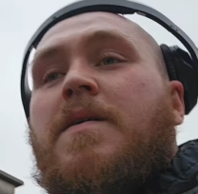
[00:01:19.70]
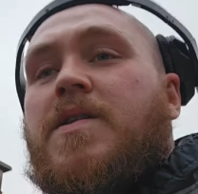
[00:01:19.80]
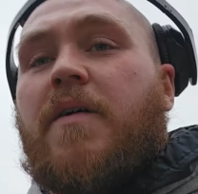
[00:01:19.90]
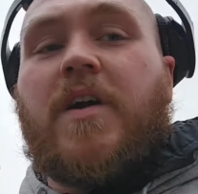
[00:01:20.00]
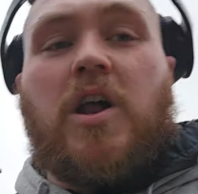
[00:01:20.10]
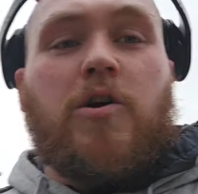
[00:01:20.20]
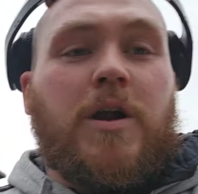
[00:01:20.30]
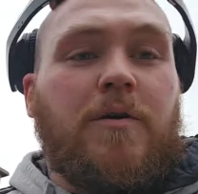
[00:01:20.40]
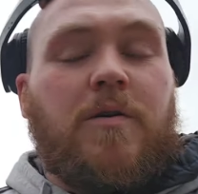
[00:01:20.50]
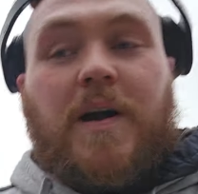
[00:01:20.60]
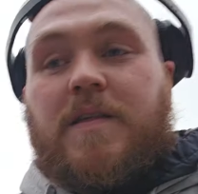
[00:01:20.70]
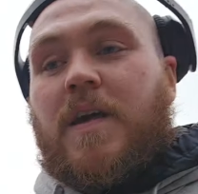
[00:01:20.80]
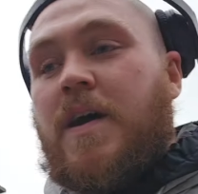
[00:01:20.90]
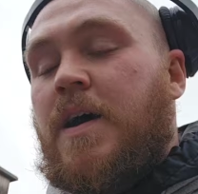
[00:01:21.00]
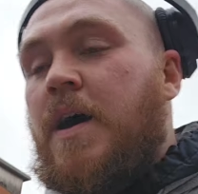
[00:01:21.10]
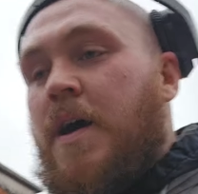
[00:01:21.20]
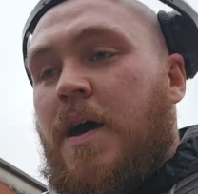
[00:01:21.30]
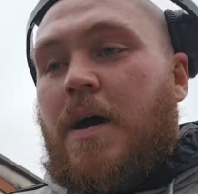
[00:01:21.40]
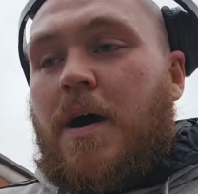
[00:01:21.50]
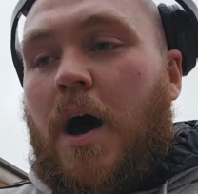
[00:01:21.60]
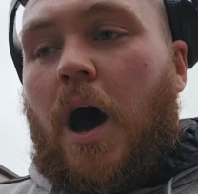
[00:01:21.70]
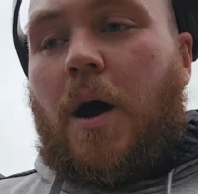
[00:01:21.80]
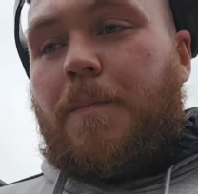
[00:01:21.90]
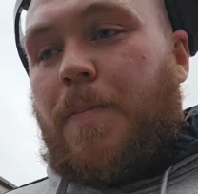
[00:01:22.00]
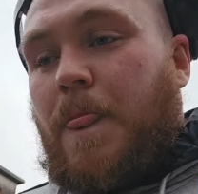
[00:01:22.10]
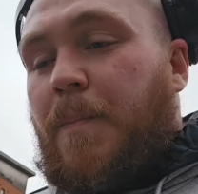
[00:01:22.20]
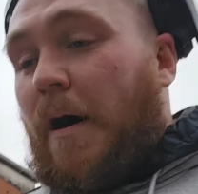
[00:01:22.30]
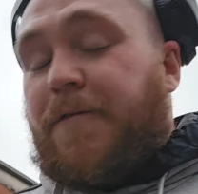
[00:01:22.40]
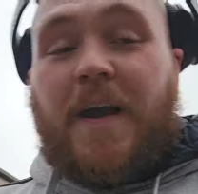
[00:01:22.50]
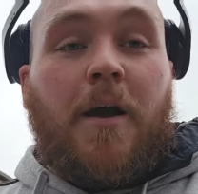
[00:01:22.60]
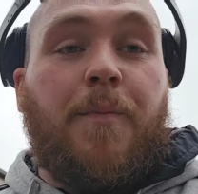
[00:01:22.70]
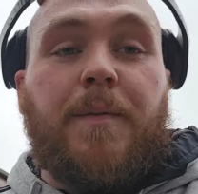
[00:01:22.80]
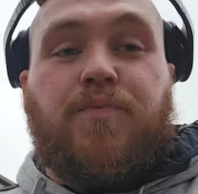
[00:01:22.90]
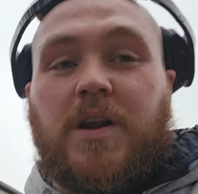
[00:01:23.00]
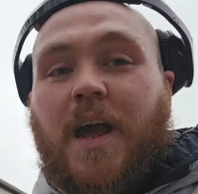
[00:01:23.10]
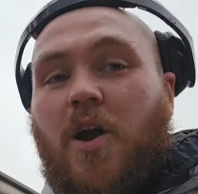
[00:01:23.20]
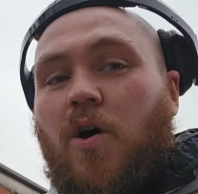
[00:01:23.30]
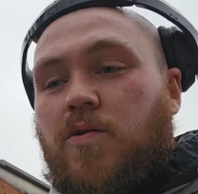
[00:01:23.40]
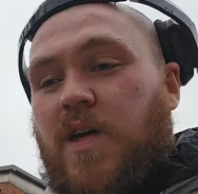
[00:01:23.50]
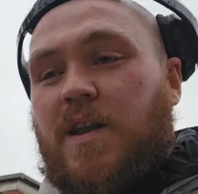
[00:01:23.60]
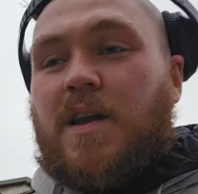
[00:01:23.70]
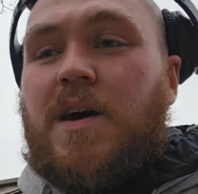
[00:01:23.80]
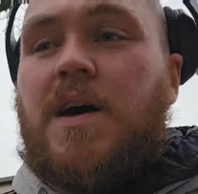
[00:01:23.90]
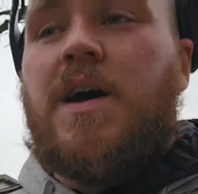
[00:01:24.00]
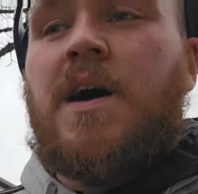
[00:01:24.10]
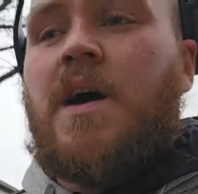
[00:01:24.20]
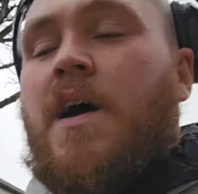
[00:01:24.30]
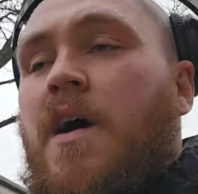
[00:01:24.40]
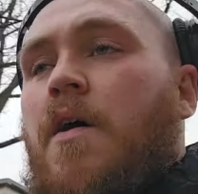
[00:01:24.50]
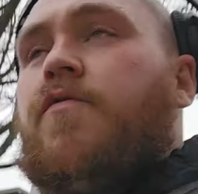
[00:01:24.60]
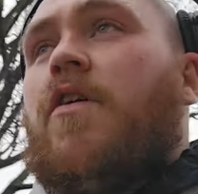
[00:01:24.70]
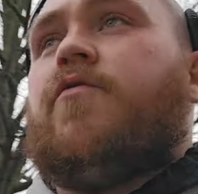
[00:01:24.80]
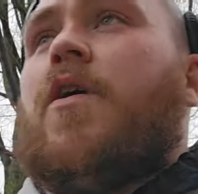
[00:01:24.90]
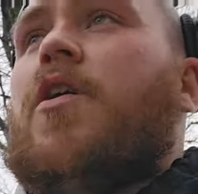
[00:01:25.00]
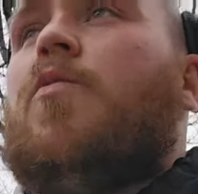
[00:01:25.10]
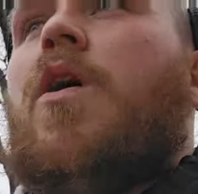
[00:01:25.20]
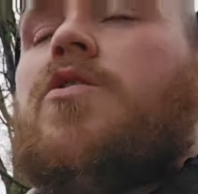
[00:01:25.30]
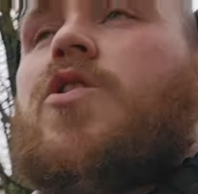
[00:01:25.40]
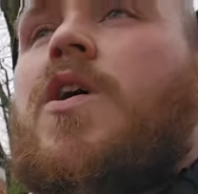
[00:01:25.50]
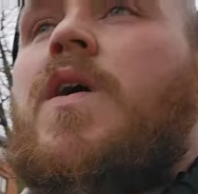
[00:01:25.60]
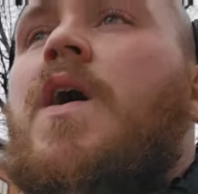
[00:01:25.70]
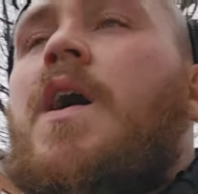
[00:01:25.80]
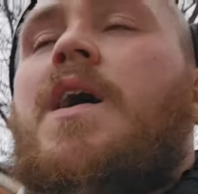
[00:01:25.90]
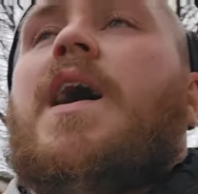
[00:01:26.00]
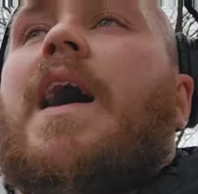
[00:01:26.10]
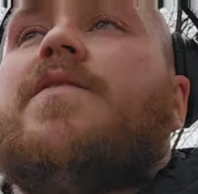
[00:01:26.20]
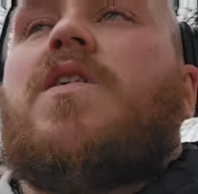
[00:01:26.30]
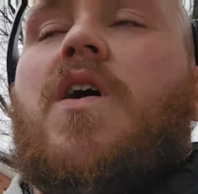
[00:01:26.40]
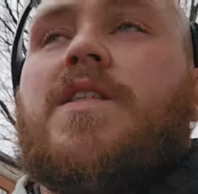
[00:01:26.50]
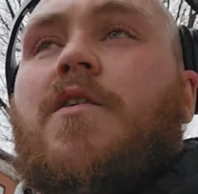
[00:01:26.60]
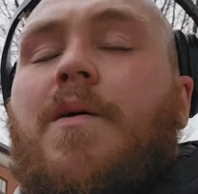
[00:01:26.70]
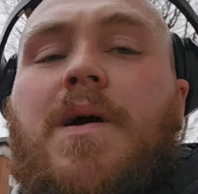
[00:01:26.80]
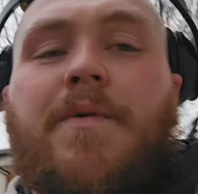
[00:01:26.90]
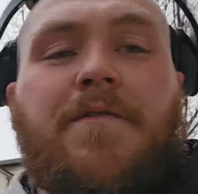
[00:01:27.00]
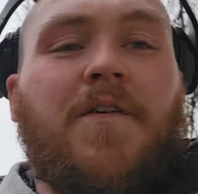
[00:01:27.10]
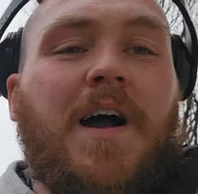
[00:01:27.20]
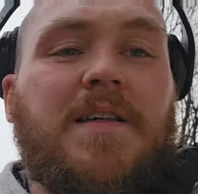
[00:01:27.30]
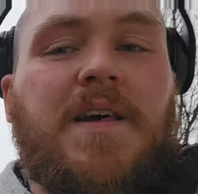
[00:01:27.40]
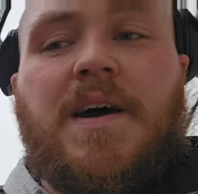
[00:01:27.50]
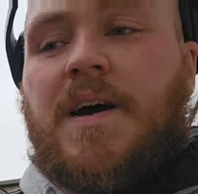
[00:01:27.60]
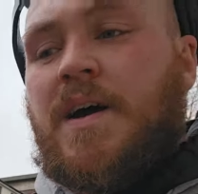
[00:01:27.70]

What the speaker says: Something along those lines. But I think it'll be brilliant content for everyone to watch, advertise our upcoming fights.